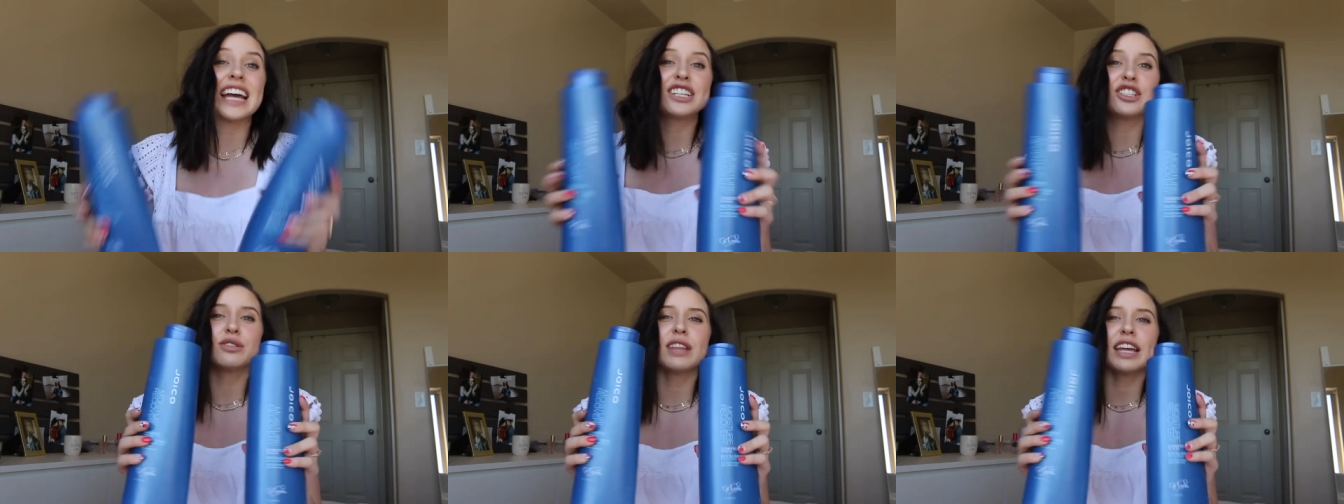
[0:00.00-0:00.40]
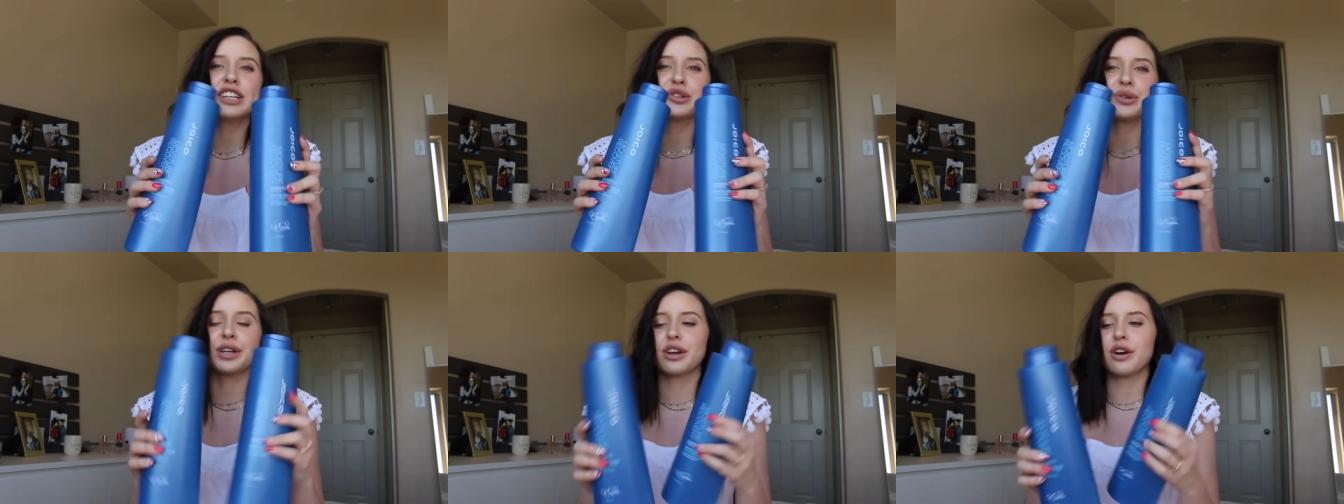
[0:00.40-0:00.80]
I do
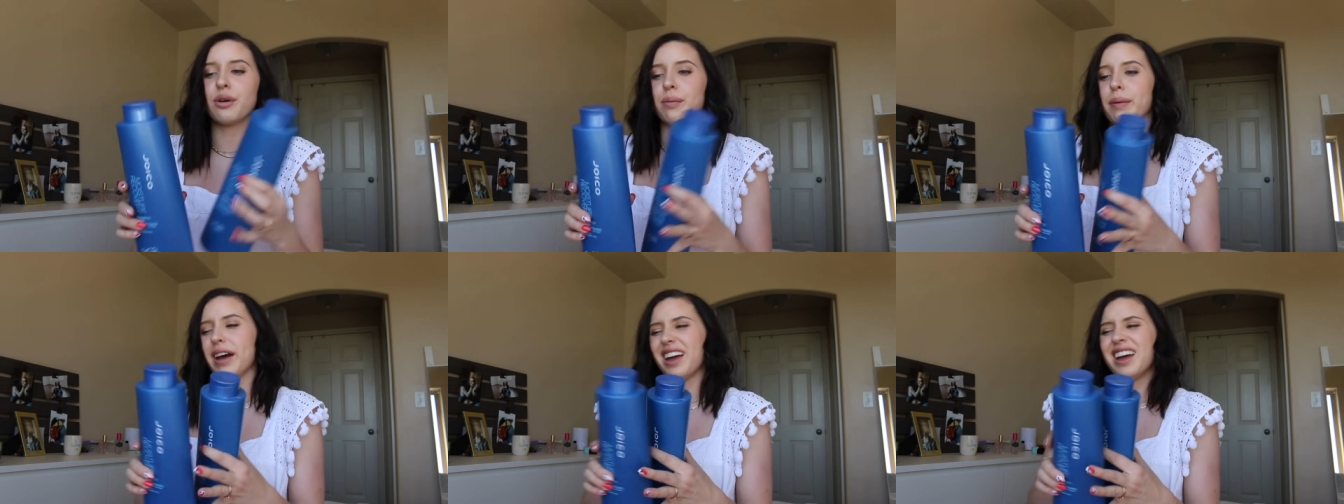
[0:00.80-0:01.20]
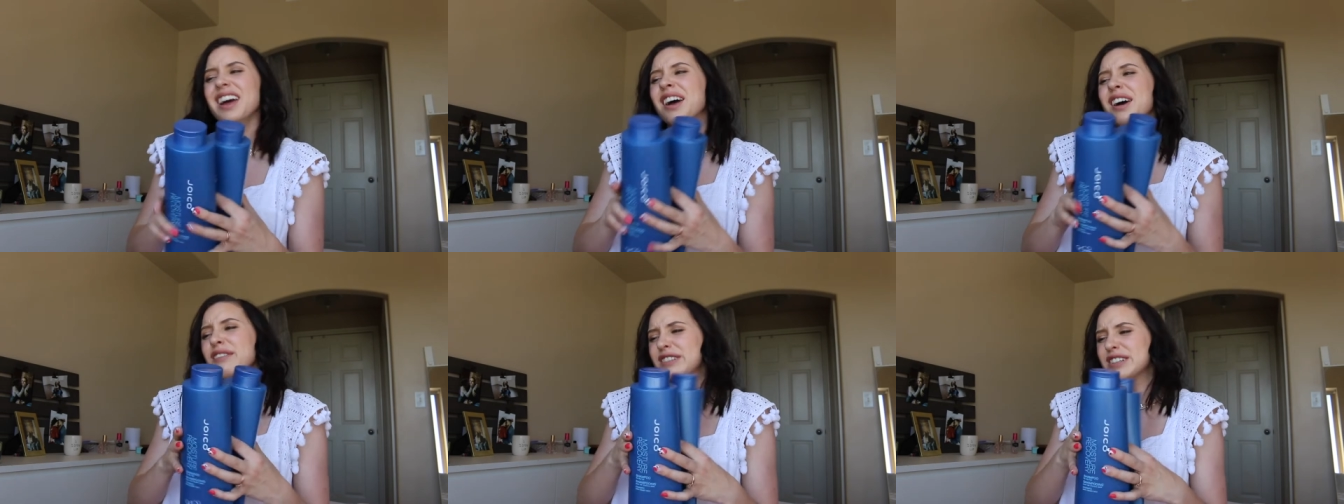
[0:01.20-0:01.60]
like Joico, but
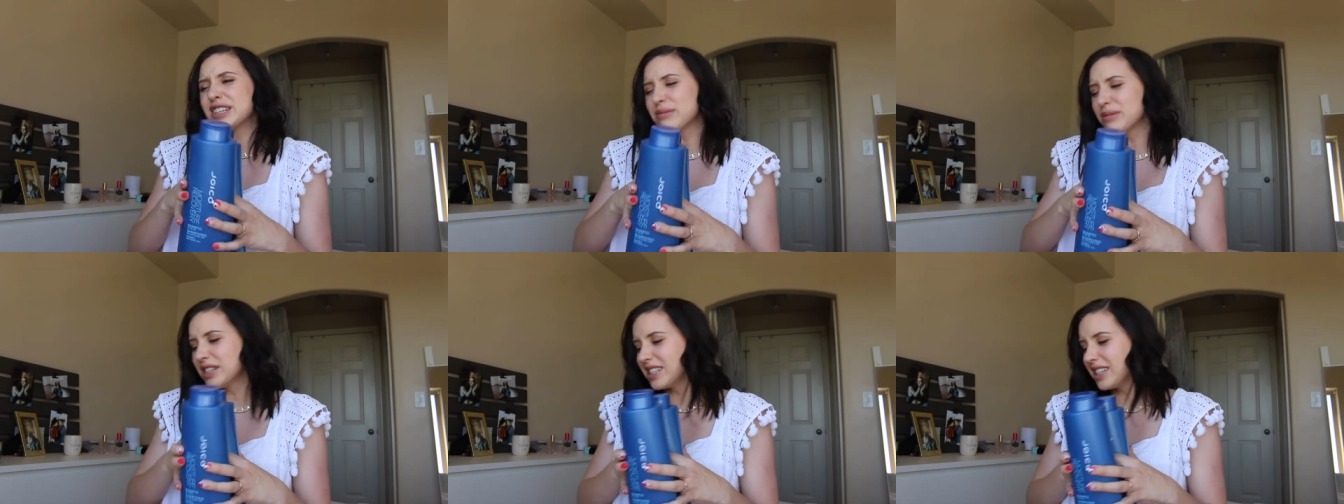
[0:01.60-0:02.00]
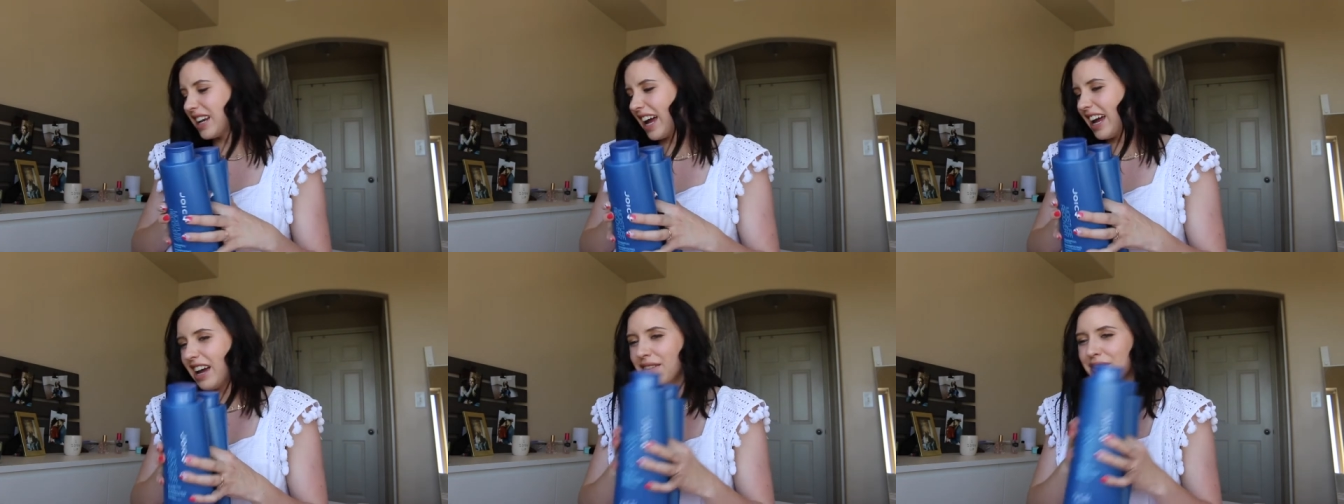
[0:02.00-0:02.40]
for some reason
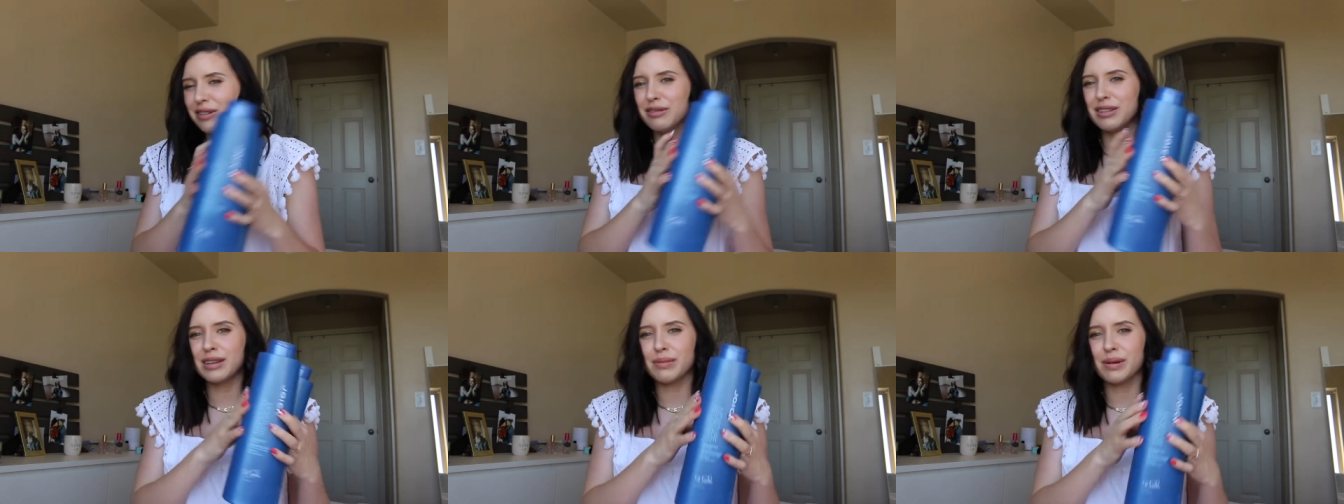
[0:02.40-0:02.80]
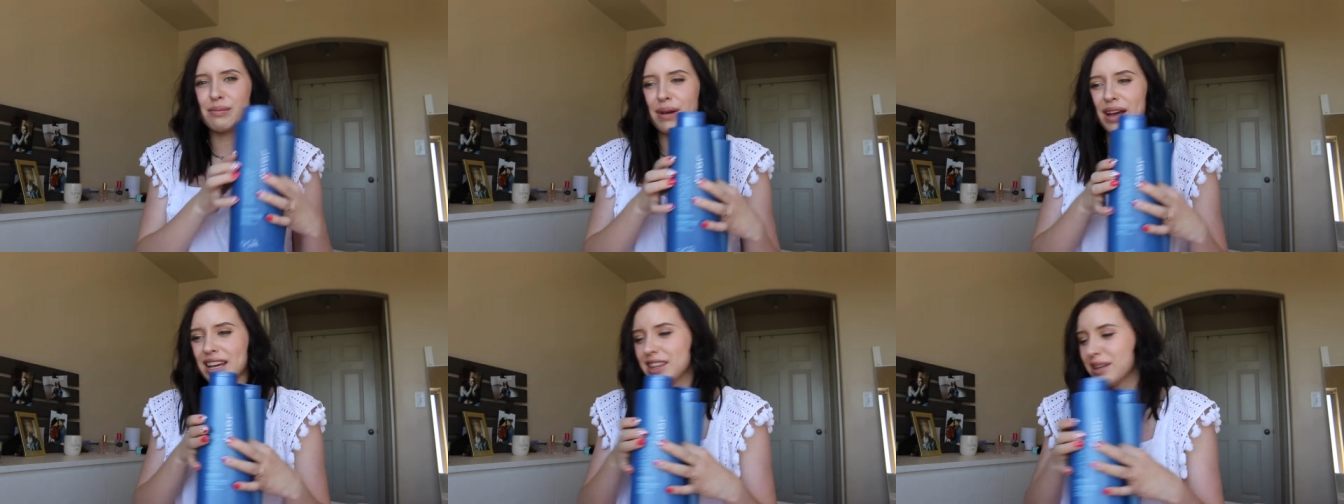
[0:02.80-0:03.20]
I haven't really been
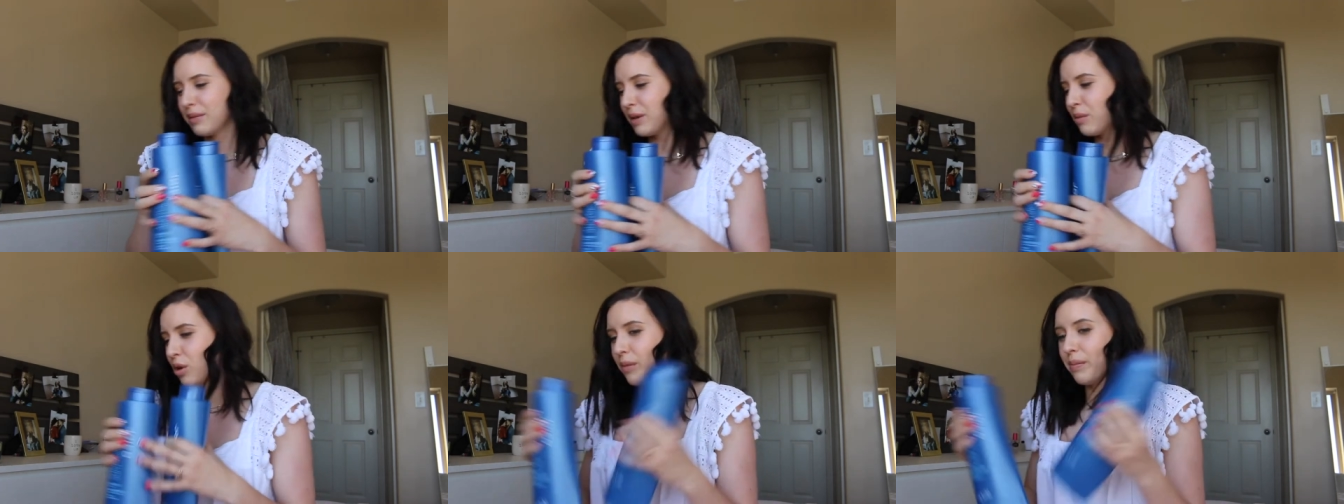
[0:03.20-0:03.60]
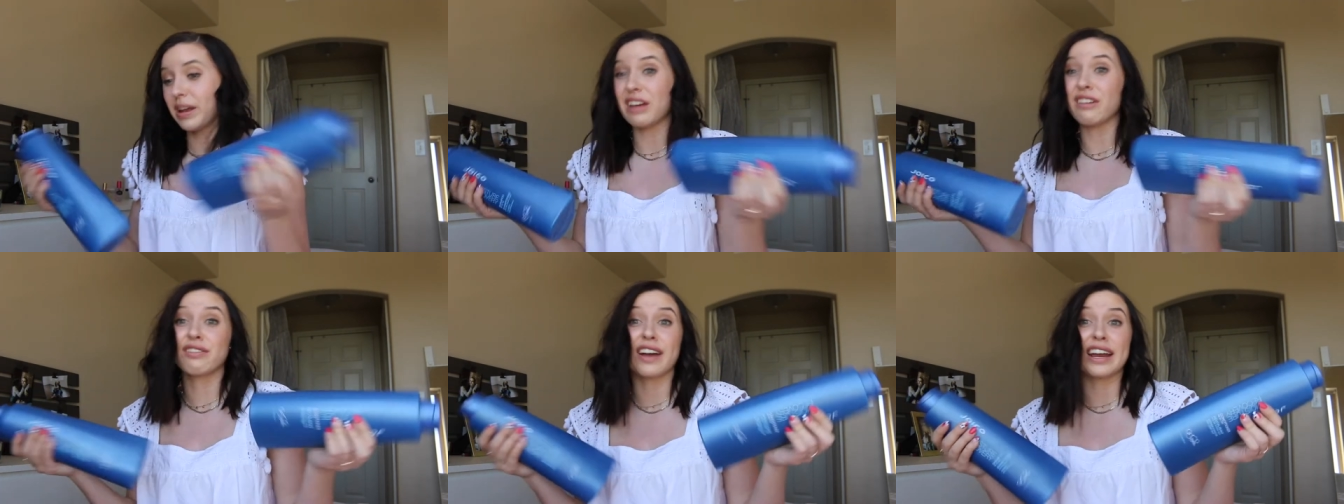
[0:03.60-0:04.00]
buying them anymore,
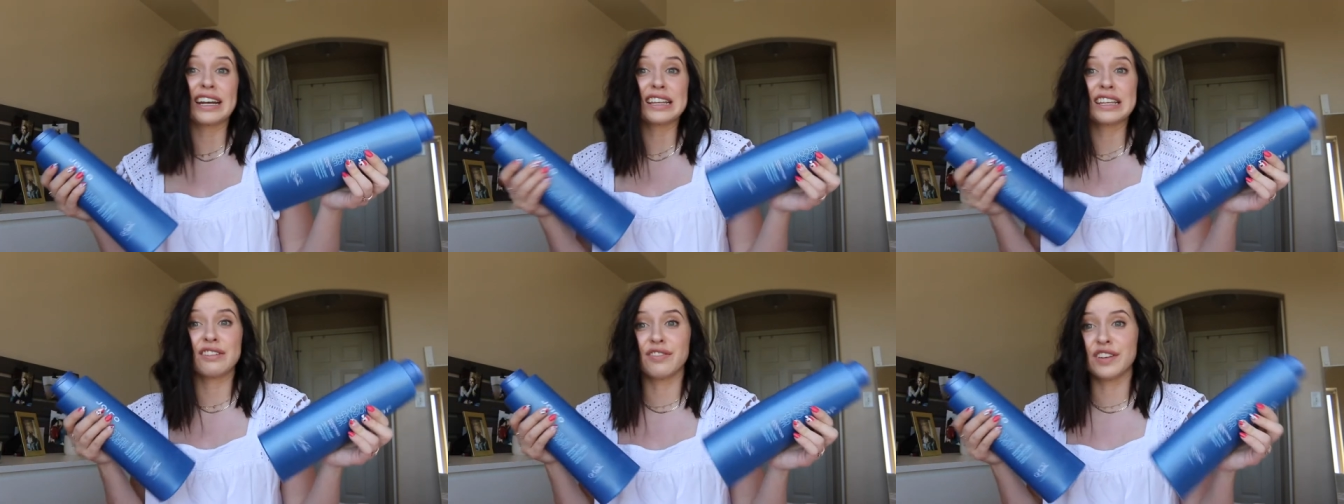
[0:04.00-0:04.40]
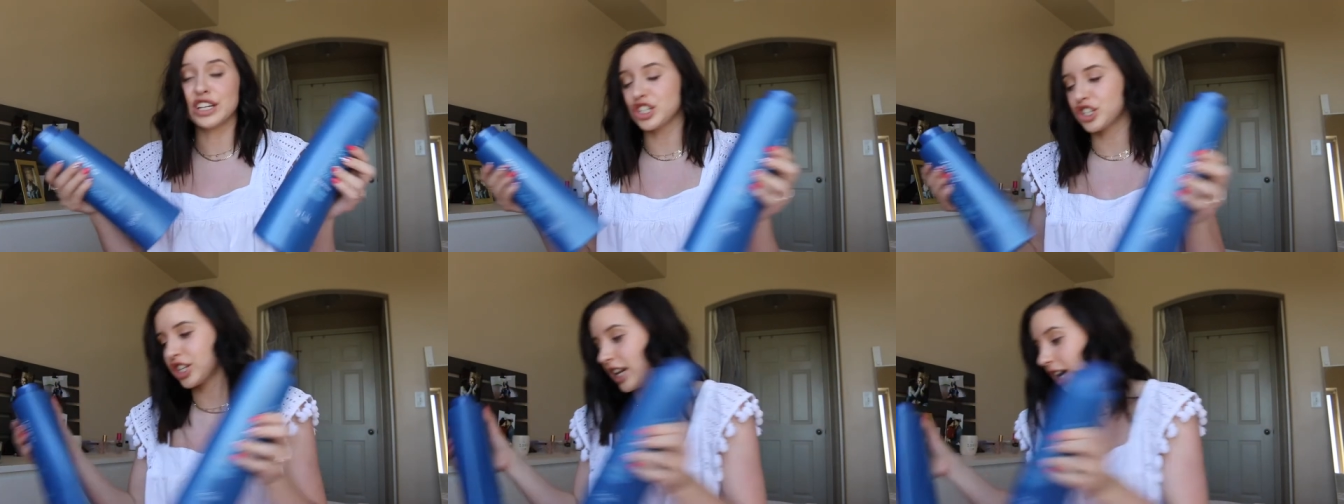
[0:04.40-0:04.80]
but I finally finished